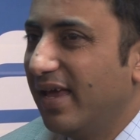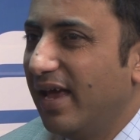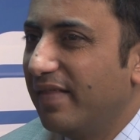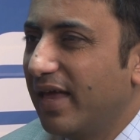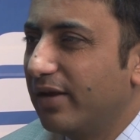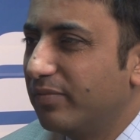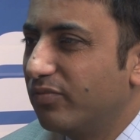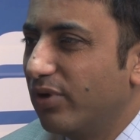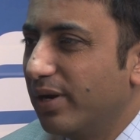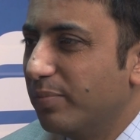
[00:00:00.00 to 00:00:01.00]
and that
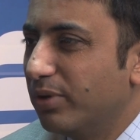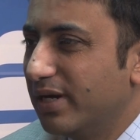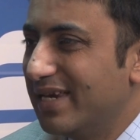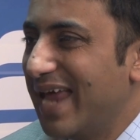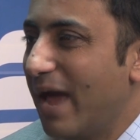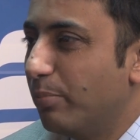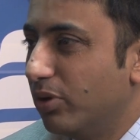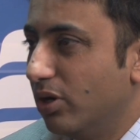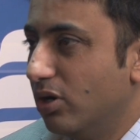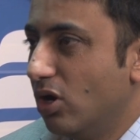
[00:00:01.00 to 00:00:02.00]
really put a
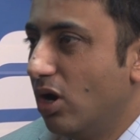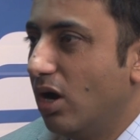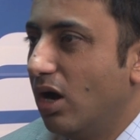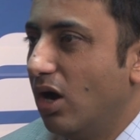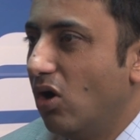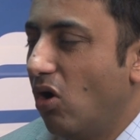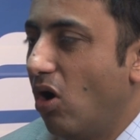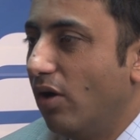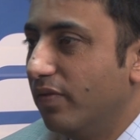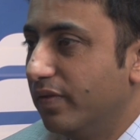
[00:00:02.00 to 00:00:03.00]
damper uh,
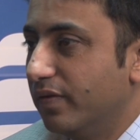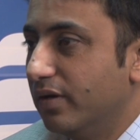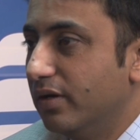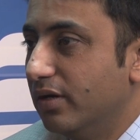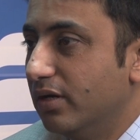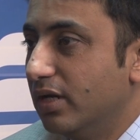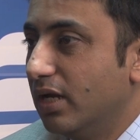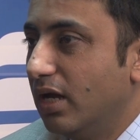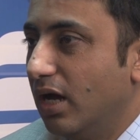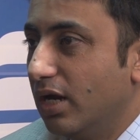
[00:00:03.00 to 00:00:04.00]
on the
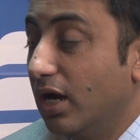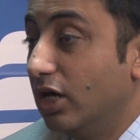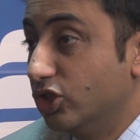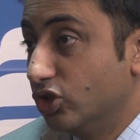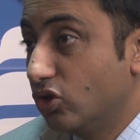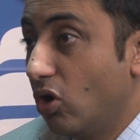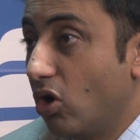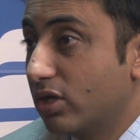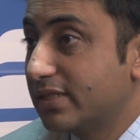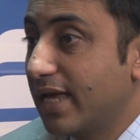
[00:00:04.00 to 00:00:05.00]
uh, larger
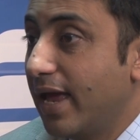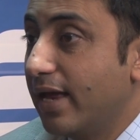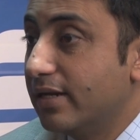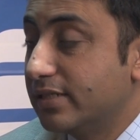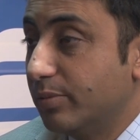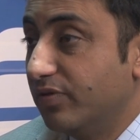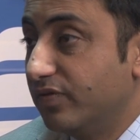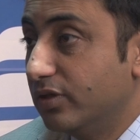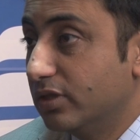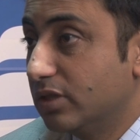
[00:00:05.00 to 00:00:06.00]
talks and some of
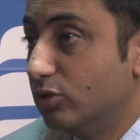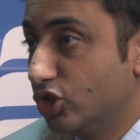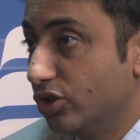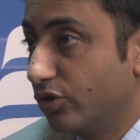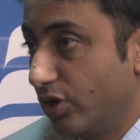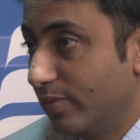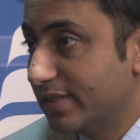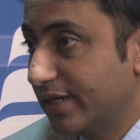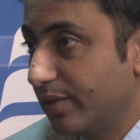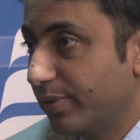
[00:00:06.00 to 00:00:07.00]
the commercial agreements
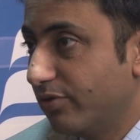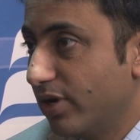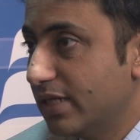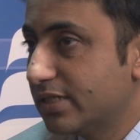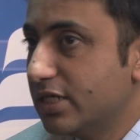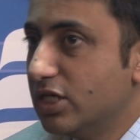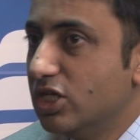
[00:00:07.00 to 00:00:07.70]
that had been raised.